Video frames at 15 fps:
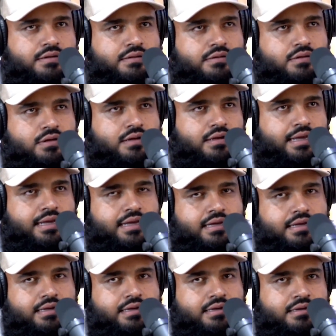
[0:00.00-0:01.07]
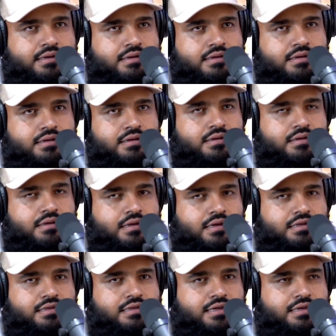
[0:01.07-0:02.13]
online, the
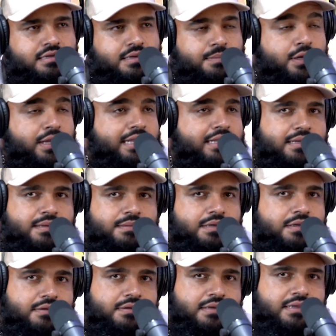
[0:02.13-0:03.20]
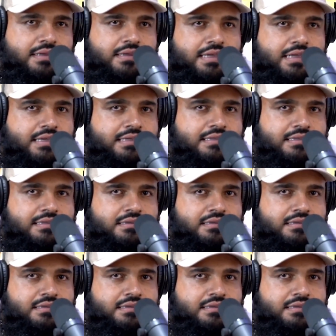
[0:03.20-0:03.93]
discussion about AEW, do they think it's